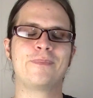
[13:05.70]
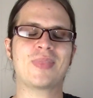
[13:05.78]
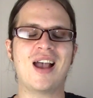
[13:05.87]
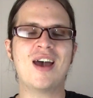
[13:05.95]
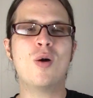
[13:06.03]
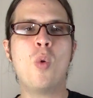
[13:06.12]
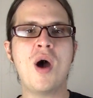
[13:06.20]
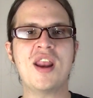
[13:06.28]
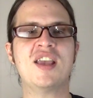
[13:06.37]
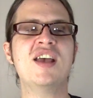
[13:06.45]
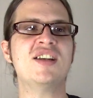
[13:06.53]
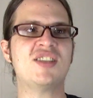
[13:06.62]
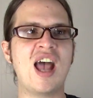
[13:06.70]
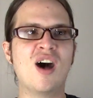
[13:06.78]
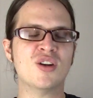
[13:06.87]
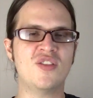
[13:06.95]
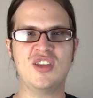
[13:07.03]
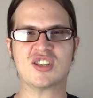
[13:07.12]
I don't want to get
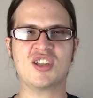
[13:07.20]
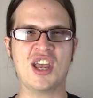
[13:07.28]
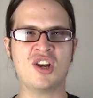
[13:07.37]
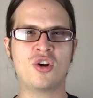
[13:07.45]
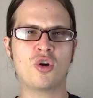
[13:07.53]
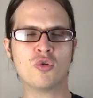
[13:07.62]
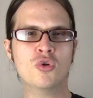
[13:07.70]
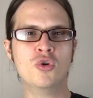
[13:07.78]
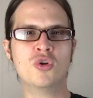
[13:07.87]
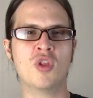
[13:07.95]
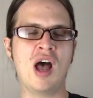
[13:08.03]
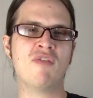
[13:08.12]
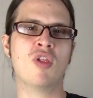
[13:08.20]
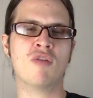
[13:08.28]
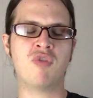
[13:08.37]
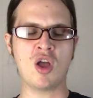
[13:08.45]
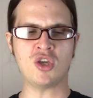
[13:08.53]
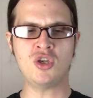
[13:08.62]
down to this like crude level of
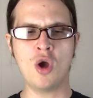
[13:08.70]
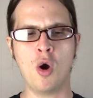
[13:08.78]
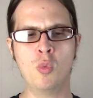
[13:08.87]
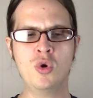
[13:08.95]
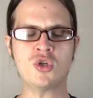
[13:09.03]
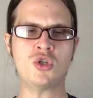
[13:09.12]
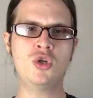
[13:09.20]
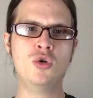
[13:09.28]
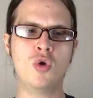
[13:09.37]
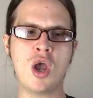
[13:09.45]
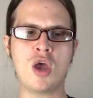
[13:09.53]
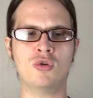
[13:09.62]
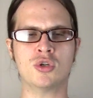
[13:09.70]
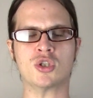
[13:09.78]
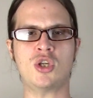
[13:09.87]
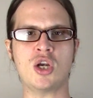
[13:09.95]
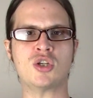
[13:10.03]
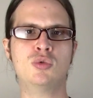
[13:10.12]
like, yo, we're two
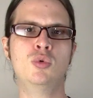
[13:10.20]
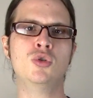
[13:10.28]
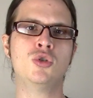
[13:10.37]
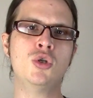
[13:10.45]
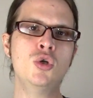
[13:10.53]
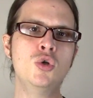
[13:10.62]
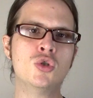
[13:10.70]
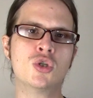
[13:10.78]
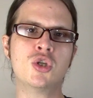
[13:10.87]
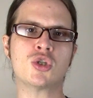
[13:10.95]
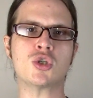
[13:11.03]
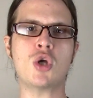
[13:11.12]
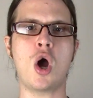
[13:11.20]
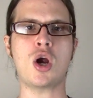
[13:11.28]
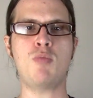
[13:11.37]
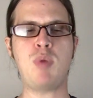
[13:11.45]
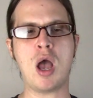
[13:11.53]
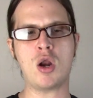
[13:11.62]
heterosexual dudes, let's talk
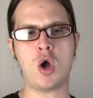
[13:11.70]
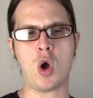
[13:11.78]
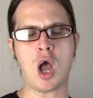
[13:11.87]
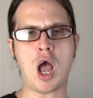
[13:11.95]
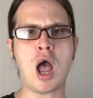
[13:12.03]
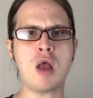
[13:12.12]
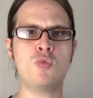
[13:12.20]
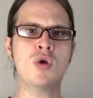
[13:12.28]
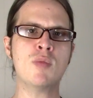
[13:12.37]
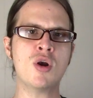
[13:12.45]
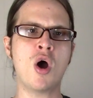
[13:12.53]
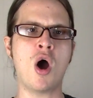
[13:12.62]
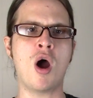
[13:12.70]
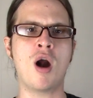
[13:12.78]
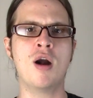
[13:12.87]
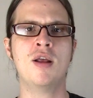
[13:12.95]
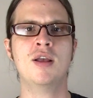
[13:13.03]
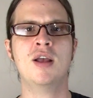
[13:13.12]
about how hot women
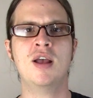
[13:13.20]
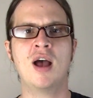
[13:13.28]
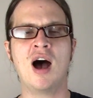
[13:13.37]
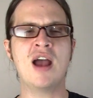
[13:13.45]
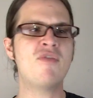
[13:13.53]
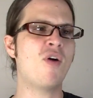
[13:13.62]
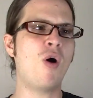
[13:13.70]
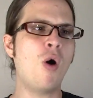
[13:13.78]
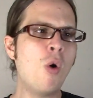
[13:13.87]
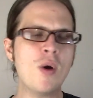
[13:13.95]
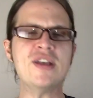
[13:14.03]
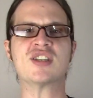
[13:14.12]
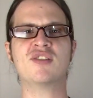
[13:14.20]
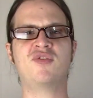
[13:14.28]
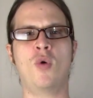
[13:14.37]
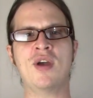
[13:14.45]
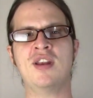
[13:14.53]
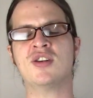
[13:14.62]
are. I've always
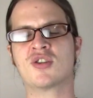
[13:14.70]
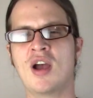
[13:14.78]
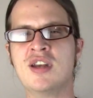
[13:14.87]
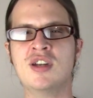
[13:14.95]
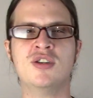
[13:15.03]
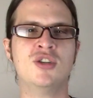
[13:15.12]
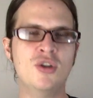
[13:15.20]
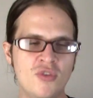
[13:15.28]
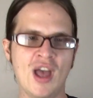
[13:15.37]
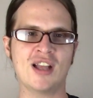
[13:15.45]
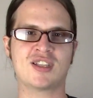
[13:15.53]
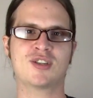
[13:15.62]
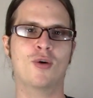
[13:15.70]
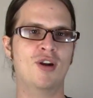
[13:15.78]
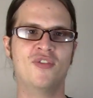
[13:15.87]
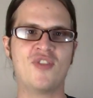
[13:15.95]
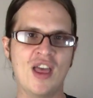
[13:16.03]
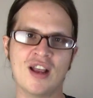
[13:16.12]
avoided trying to do that sort
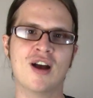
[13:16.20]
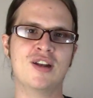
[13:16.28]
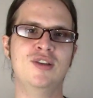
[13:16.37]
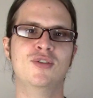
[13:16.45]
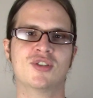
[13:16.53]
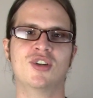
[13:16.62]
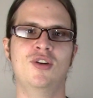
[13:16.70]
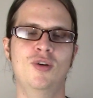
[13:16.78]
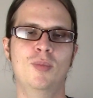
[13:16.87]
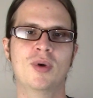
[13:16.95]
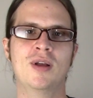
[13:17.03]
of thing on YouTube.